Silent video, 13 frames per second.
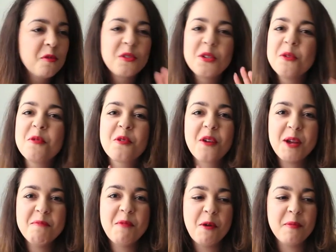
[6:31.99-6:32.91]
some
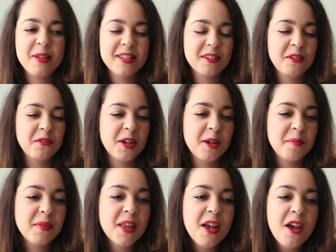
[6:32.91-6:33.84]
great moments
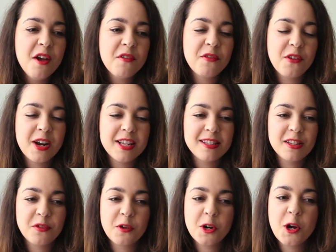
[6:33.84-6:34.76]
of
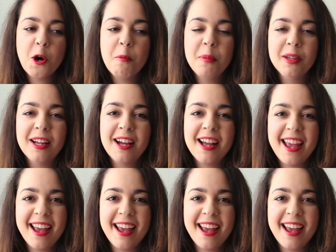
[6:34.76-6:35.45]
Francis Ford Coppola